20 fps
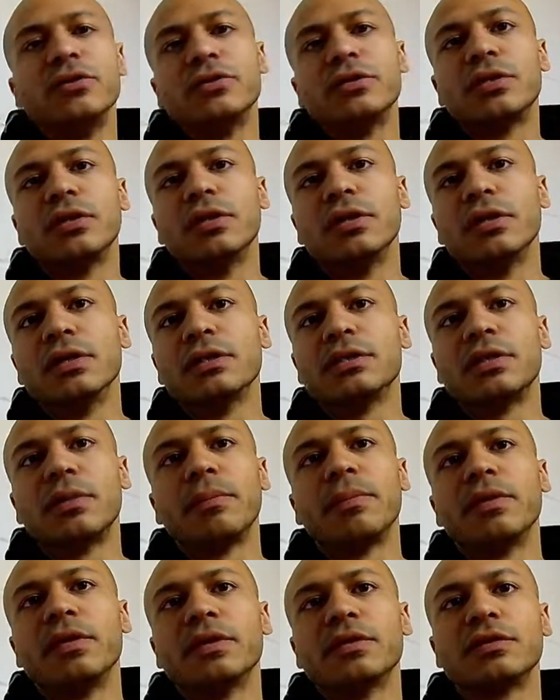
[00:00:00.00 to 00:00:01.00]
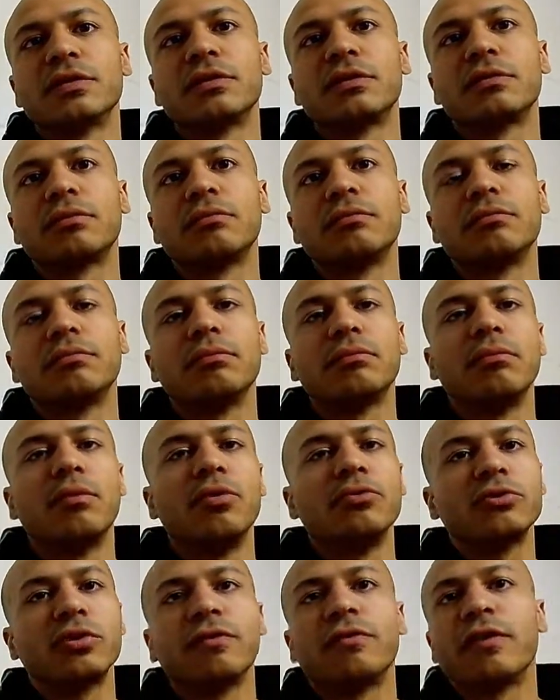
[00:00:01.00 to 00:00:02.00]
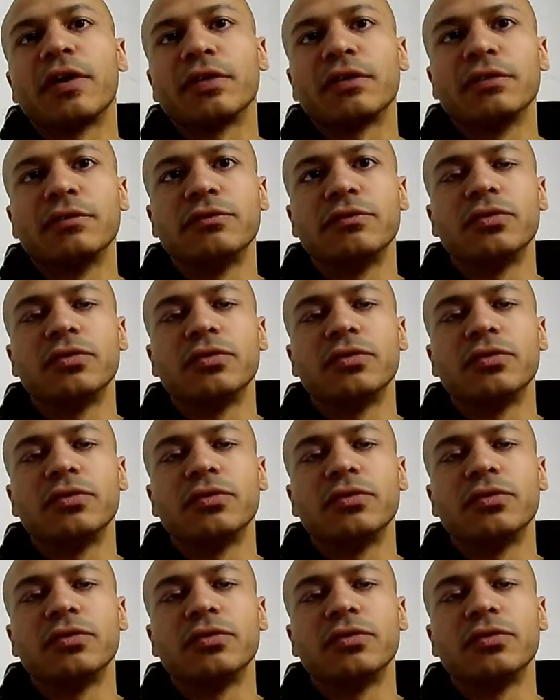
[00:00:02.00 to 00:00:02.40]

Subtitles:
the simplest, most effective